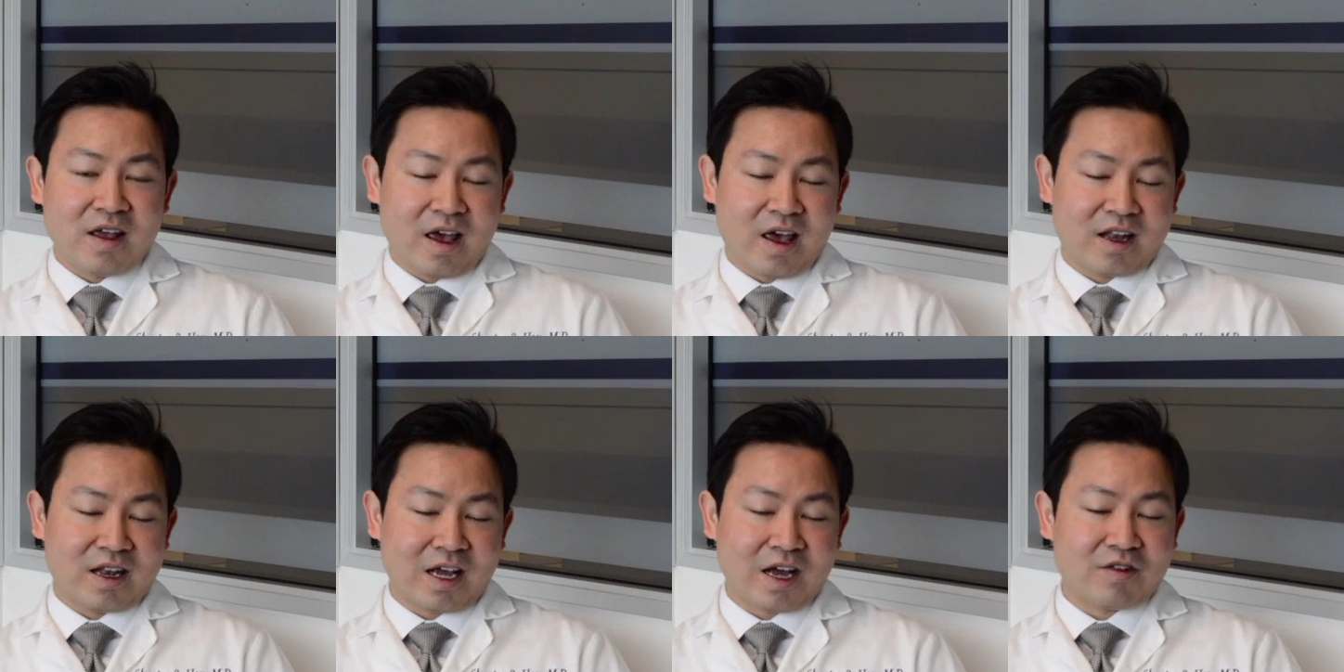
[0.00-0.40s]

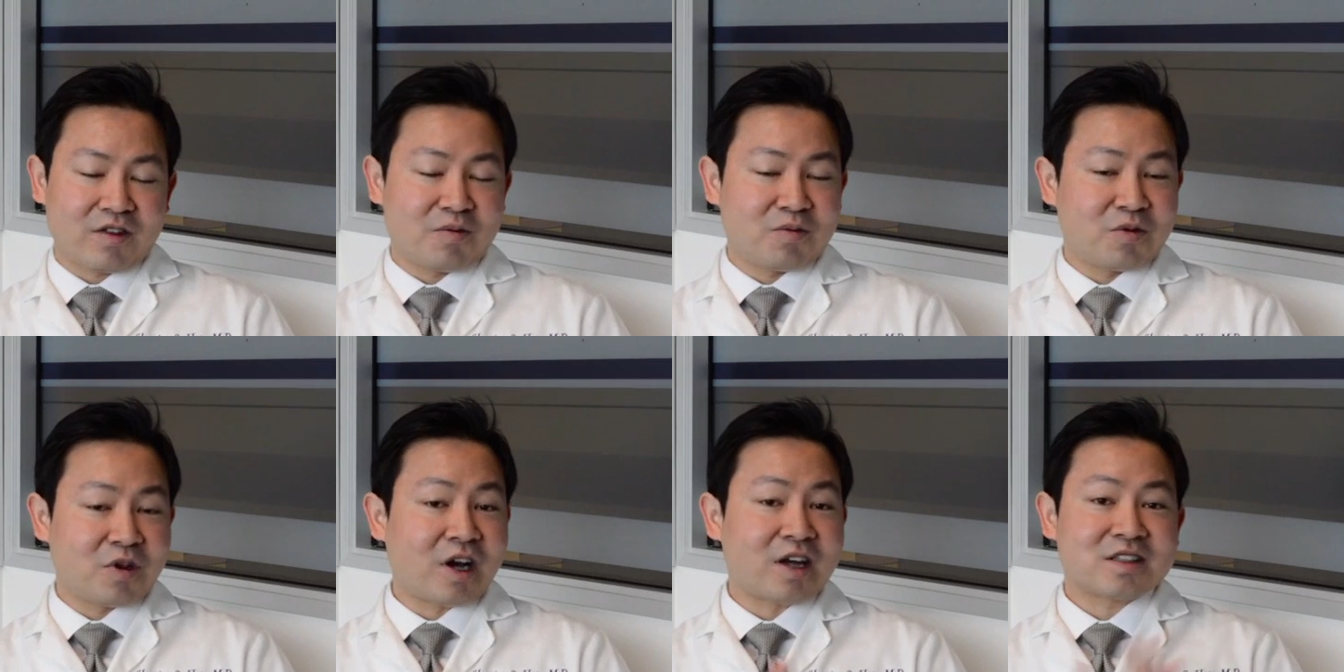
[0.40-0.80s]
and have
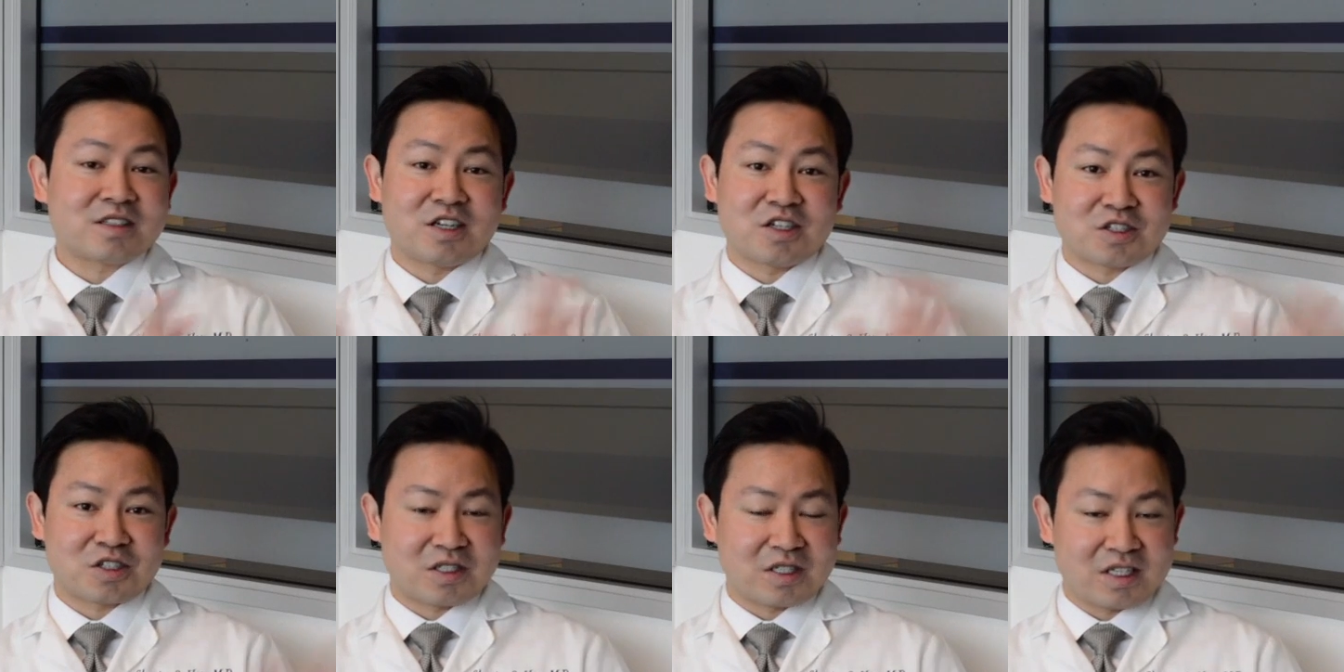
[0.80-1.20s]
them not
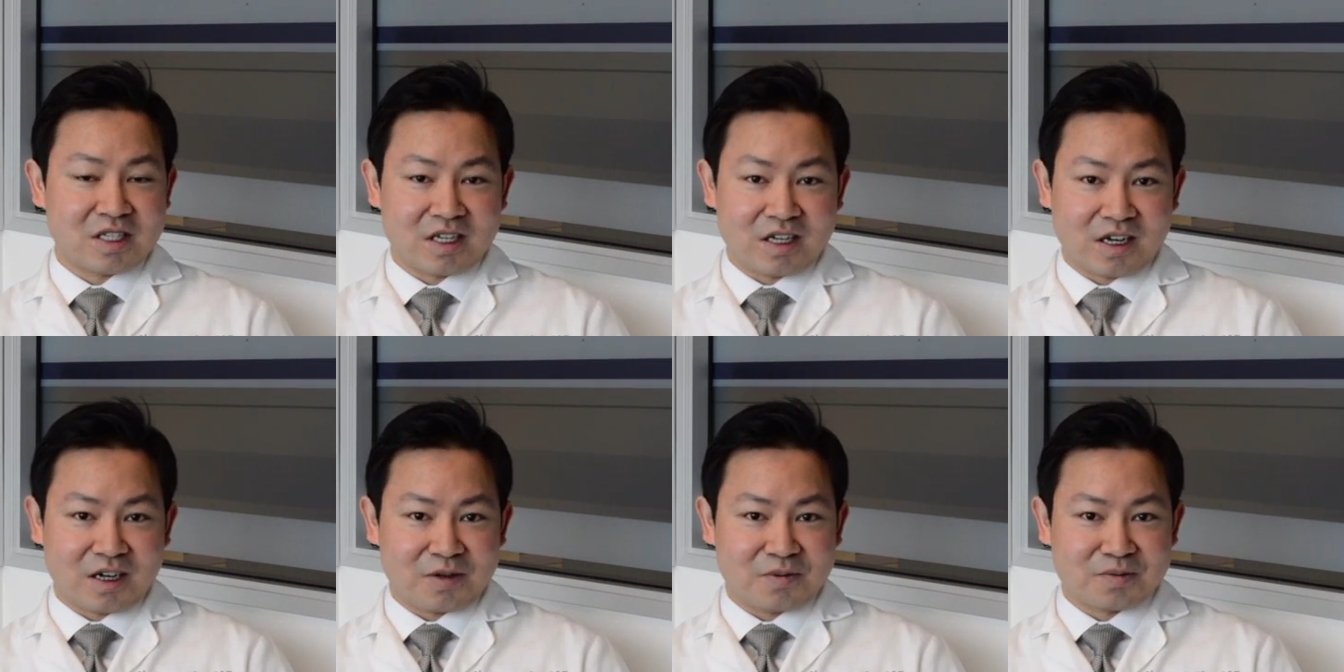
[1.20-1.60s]
touch
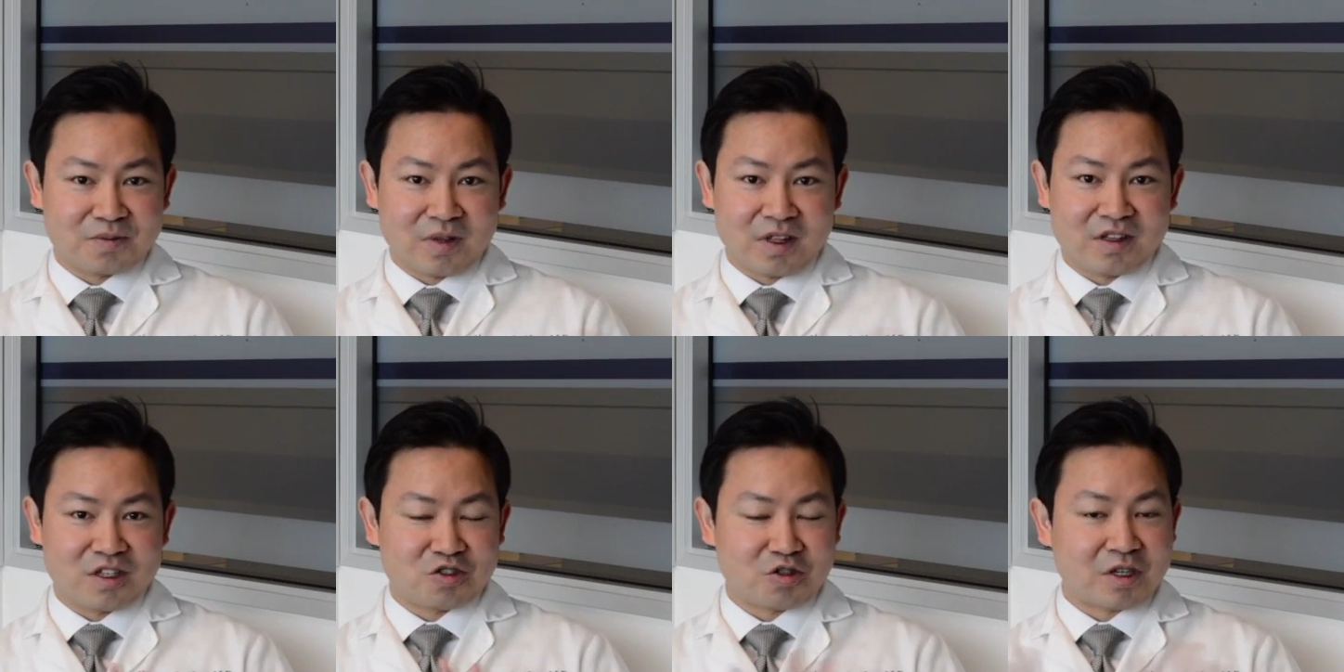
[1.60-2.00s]
the
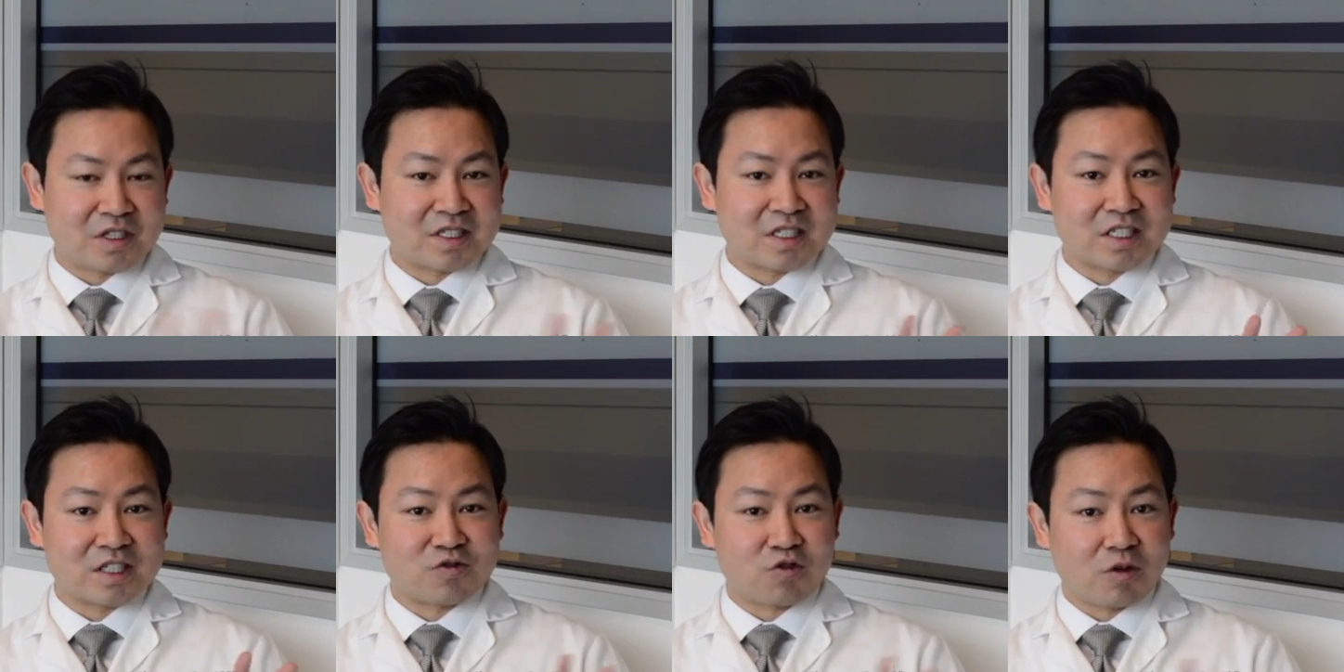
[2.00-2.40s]

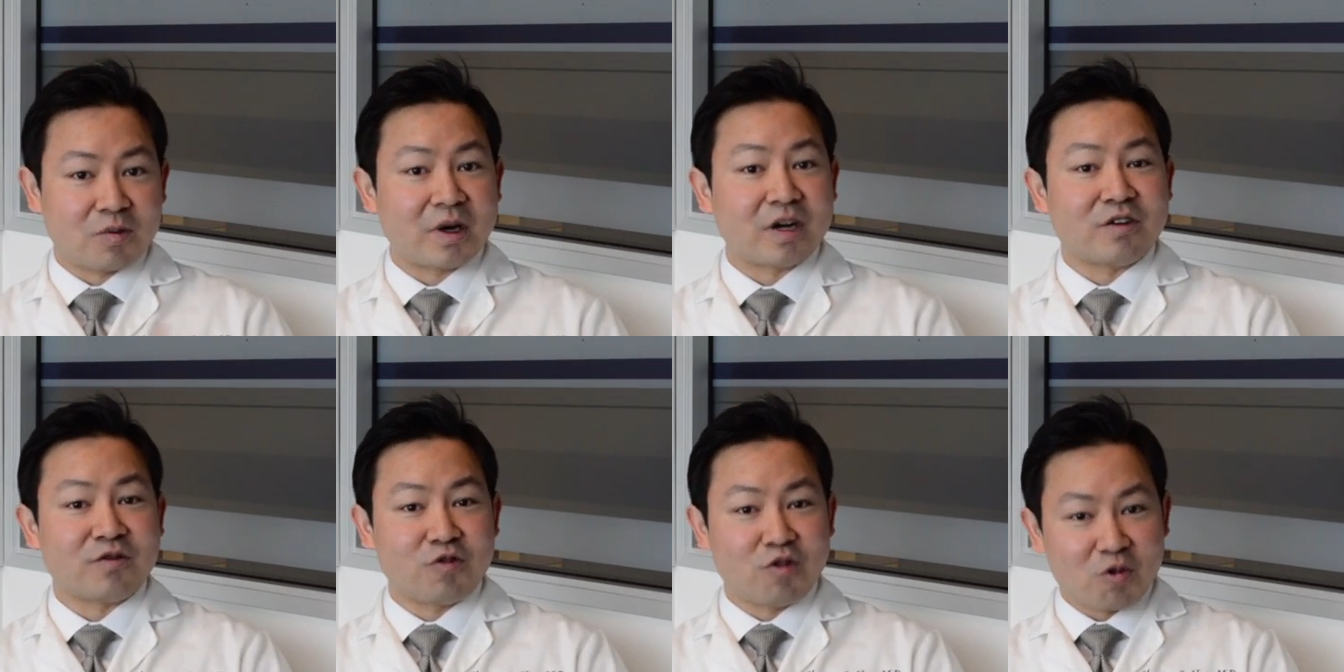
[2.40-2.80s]
dressings for
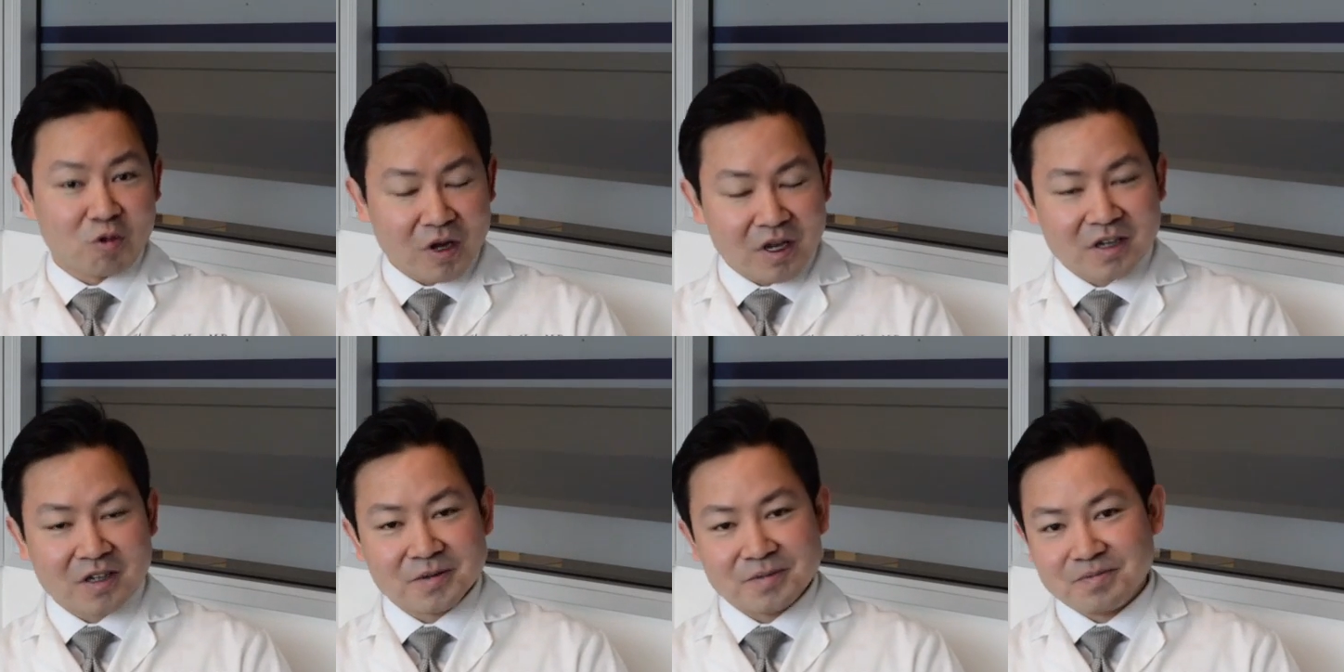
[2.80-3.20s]
about a full
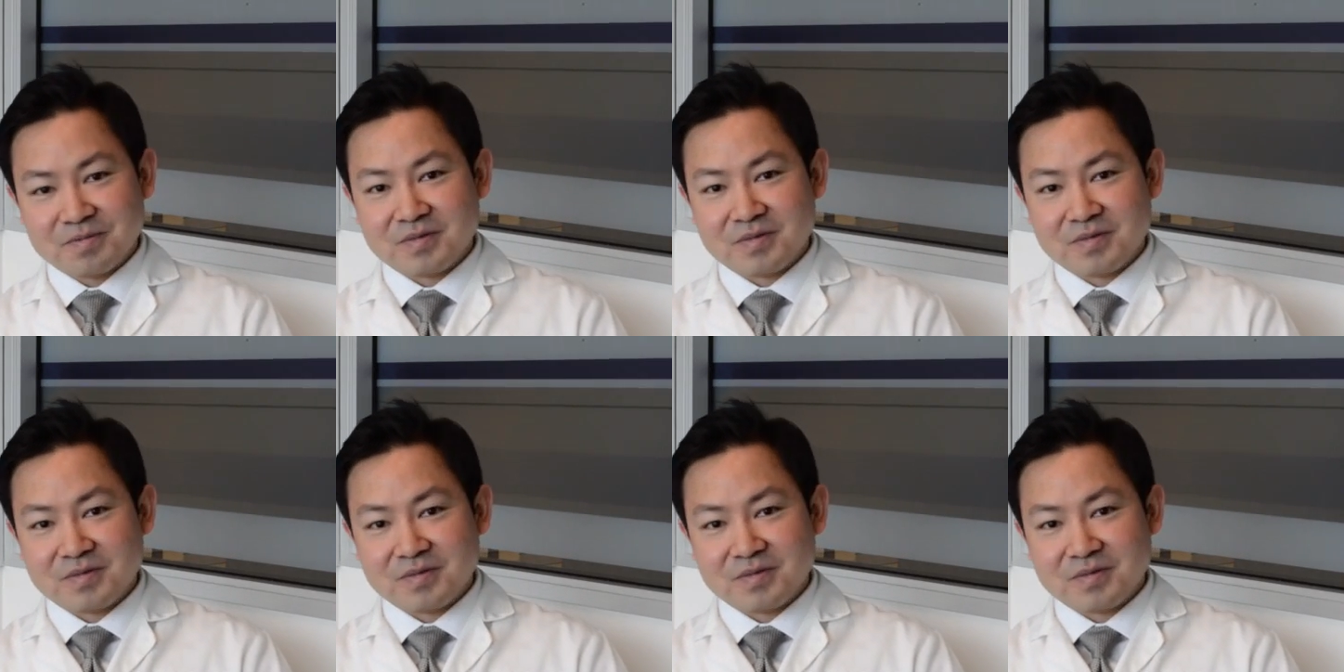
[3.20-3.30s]
week.